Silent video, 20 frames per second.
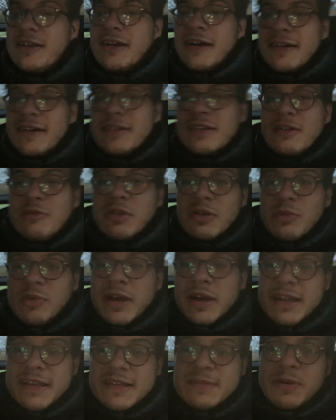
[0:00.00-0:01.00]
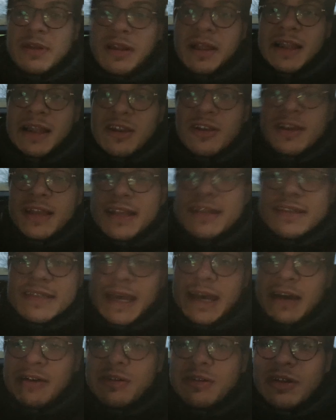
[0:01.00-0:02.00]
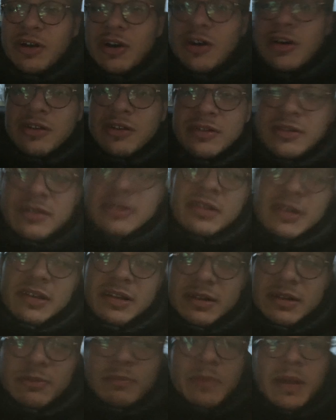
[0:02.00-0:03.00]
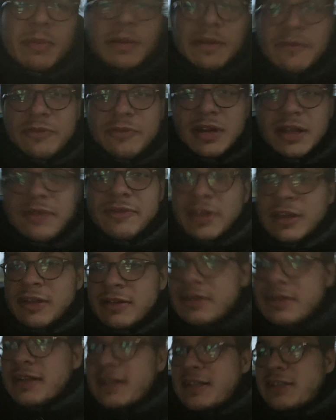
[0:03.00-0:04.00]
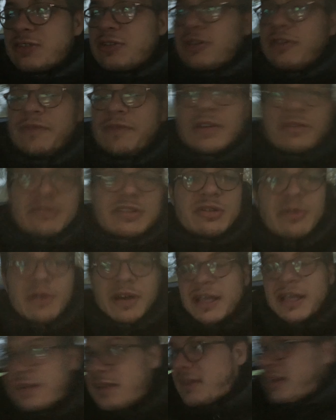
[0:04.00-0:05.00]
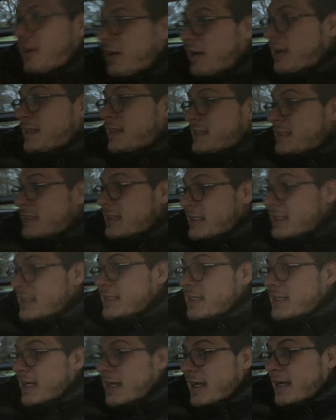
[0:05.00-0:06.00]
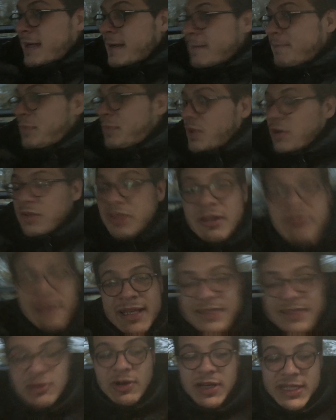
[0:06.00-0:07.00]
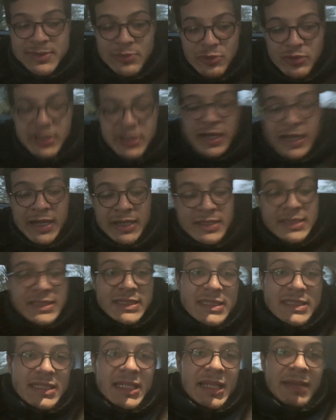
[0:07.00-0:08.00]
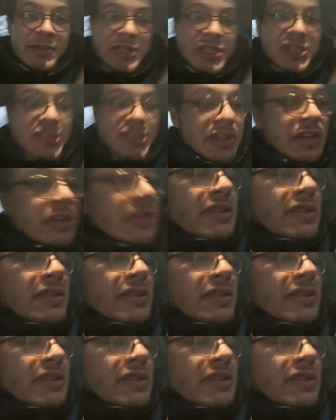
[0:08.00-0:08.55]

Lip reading: don't know what the word is, but like looking down on people in front of you. It sort of feels quite nice. Although it is quite a small car. Let me just show you